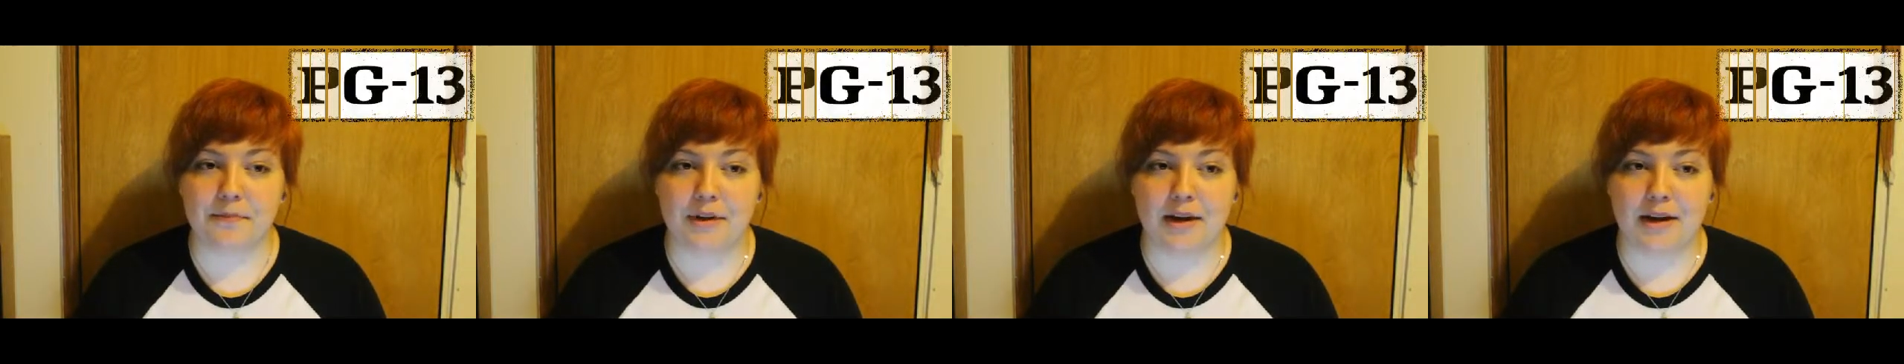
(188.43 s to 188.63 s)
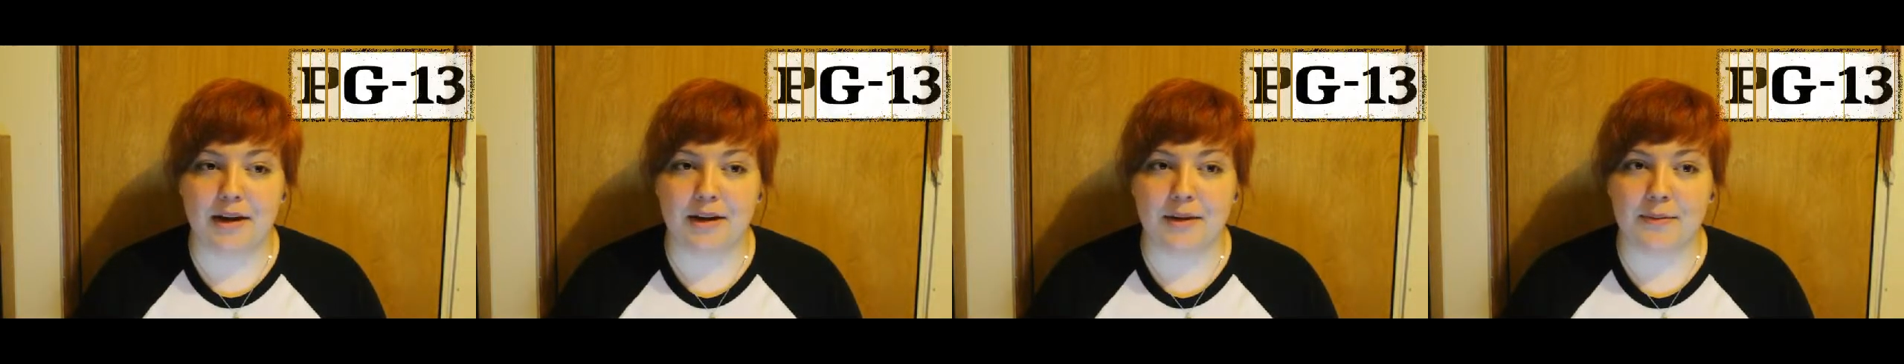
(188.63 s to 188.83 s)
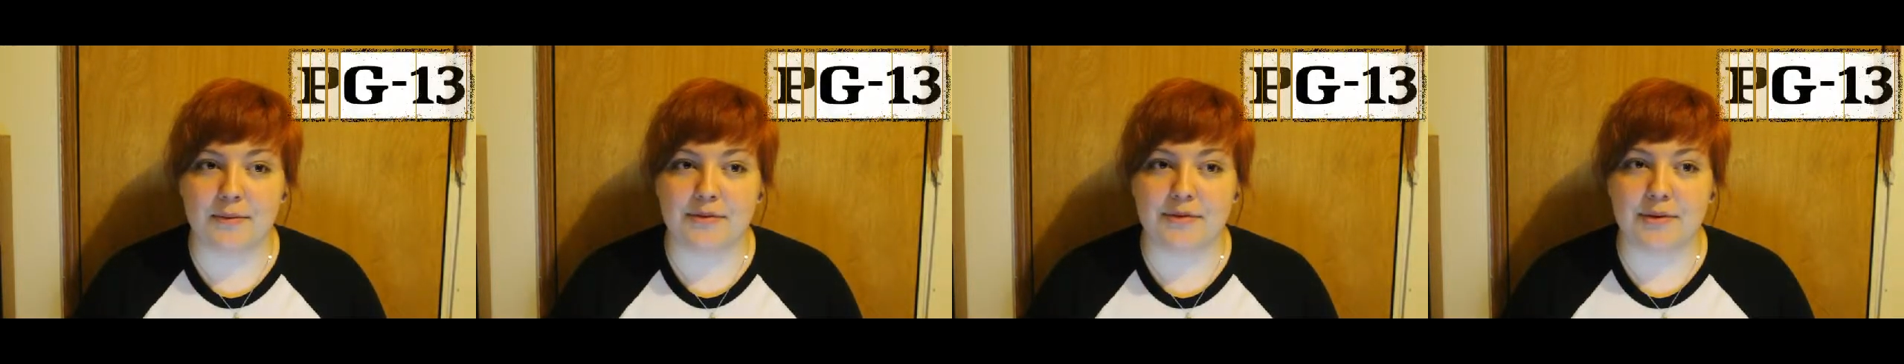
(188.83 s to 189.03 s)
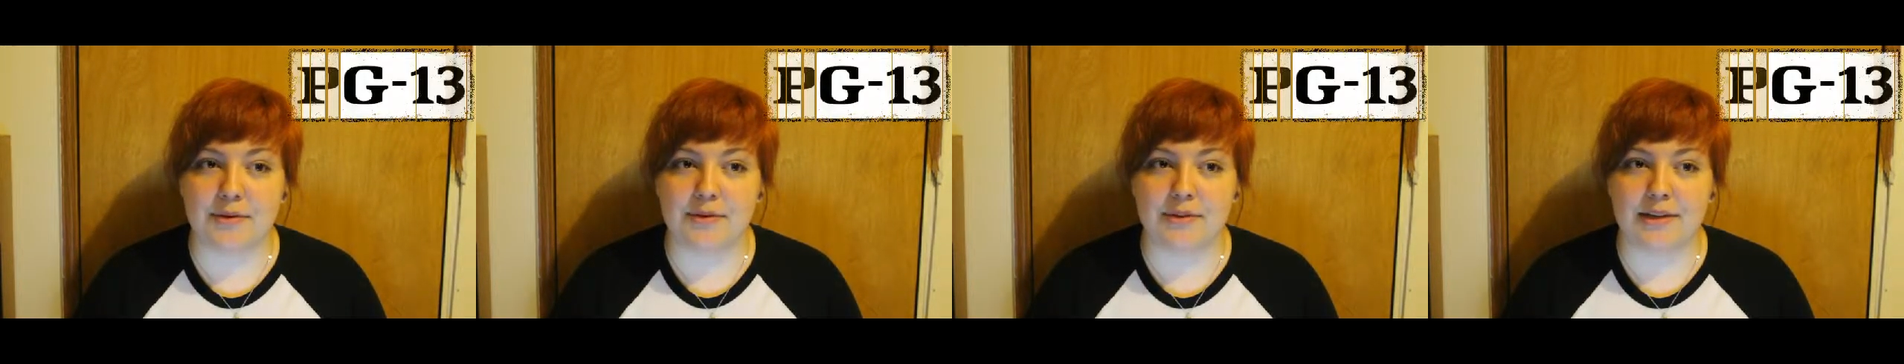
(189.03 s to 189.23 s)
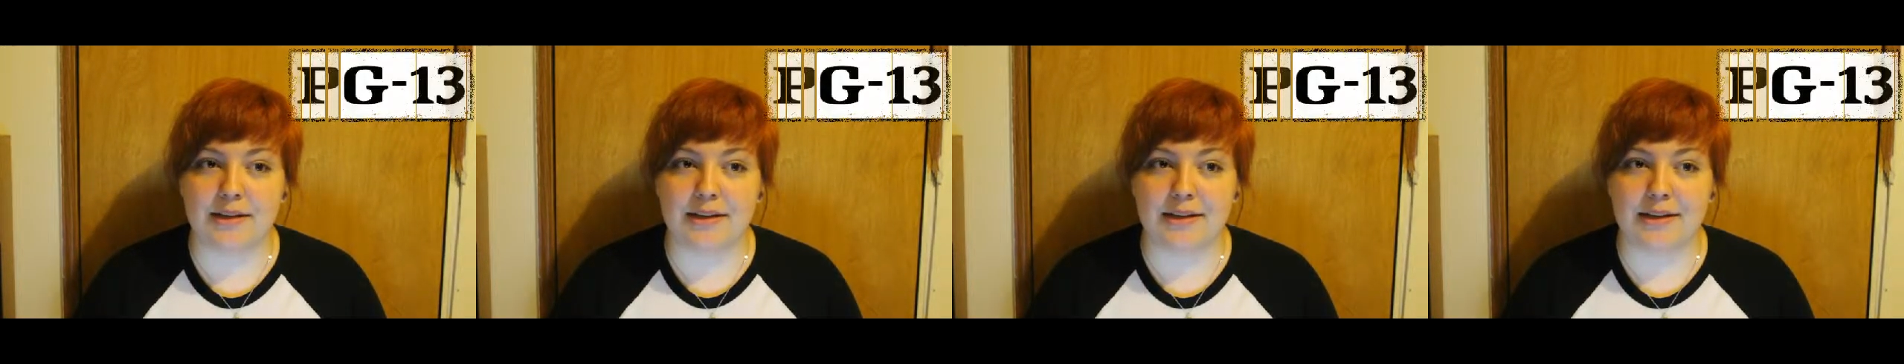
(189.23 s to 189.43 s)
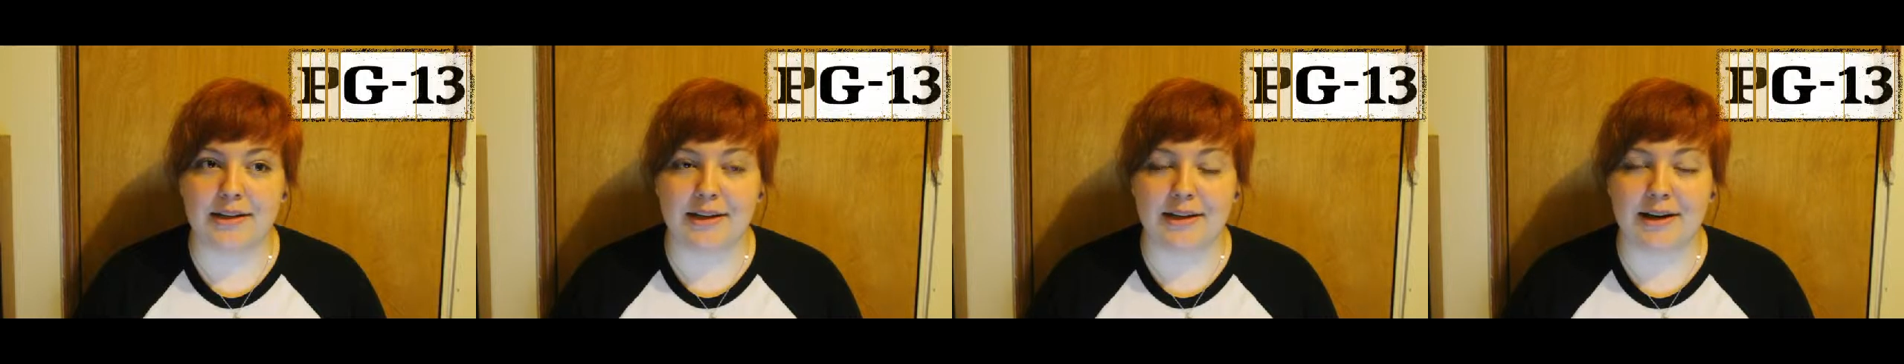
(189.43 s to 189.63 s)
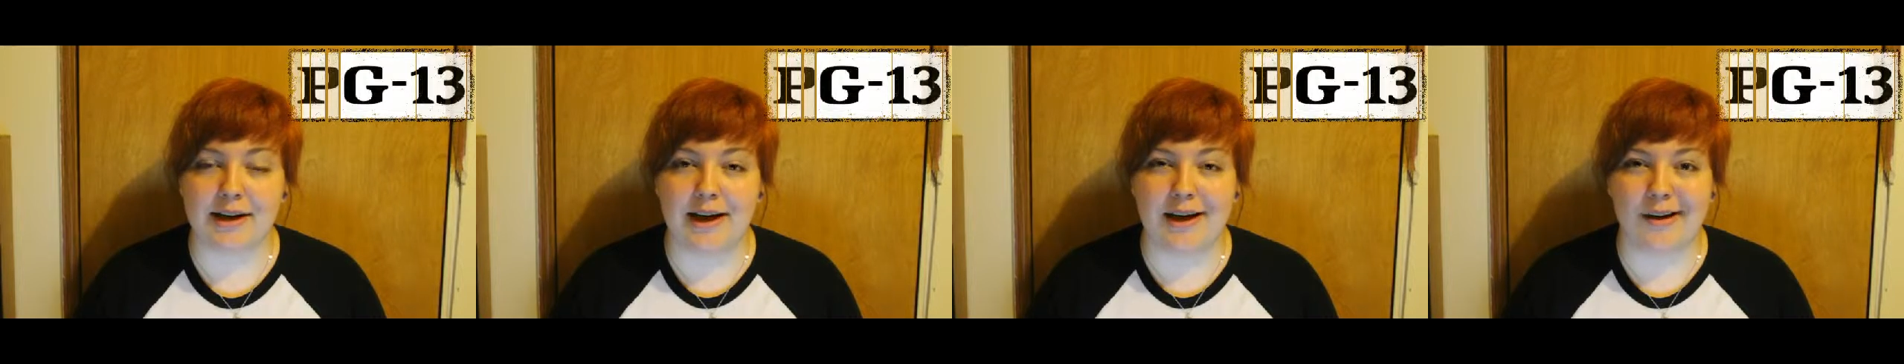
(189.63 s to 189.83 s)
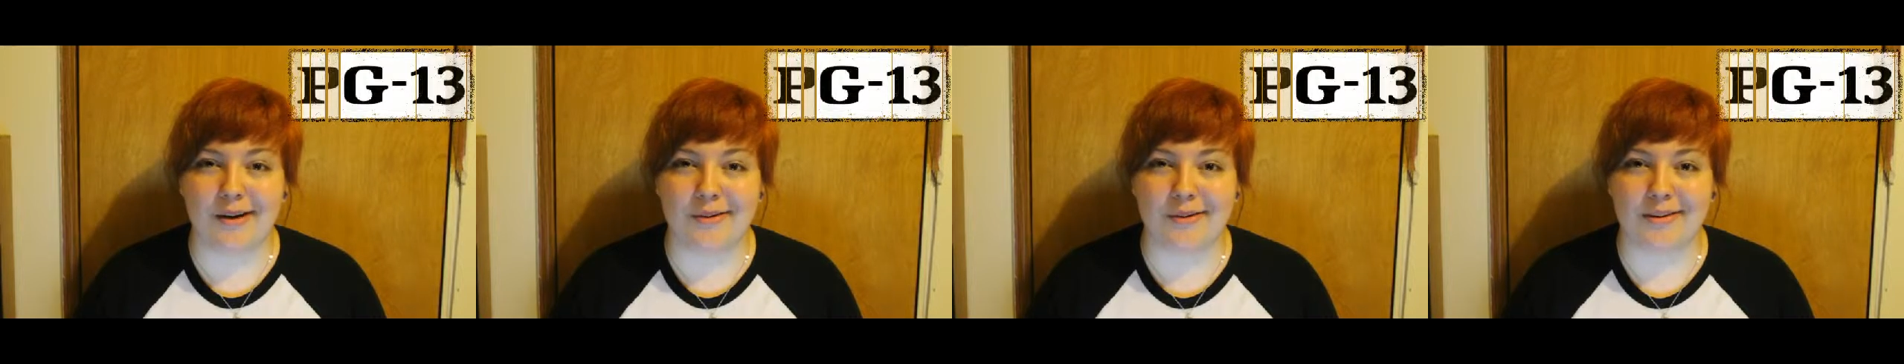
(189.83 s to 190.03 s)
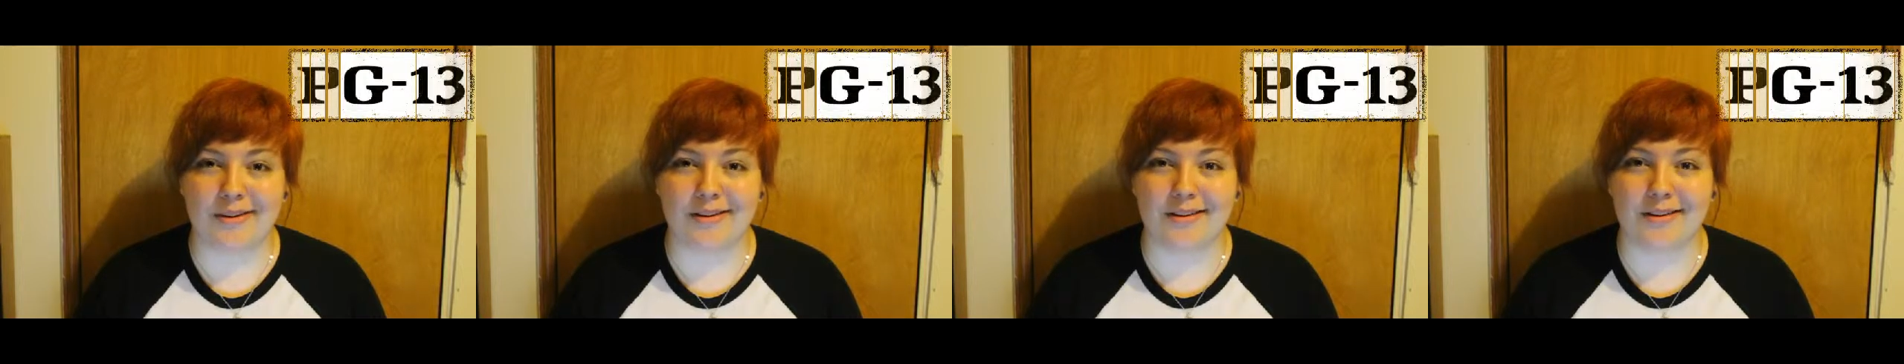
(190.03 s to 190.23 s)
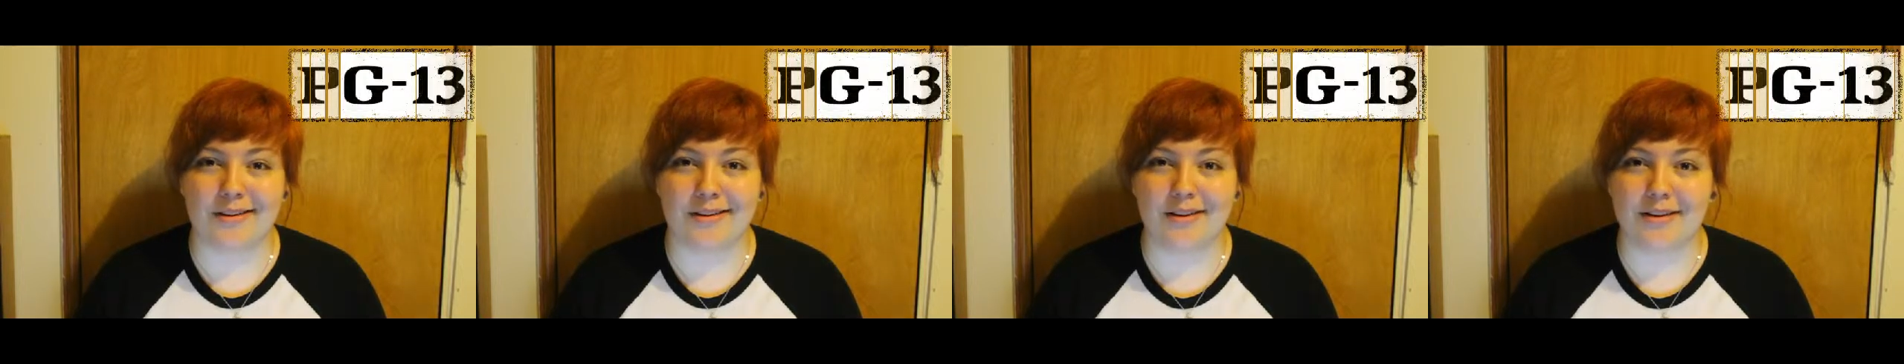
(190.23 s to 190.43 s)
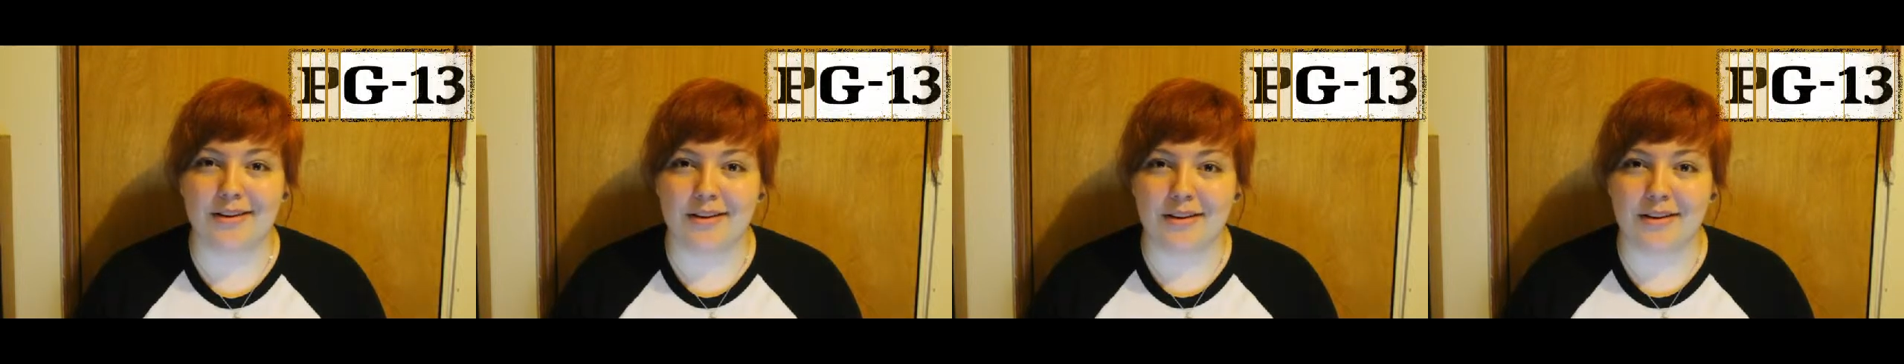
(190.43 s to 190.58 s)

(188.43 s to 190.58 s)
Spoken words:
and it was only like an hour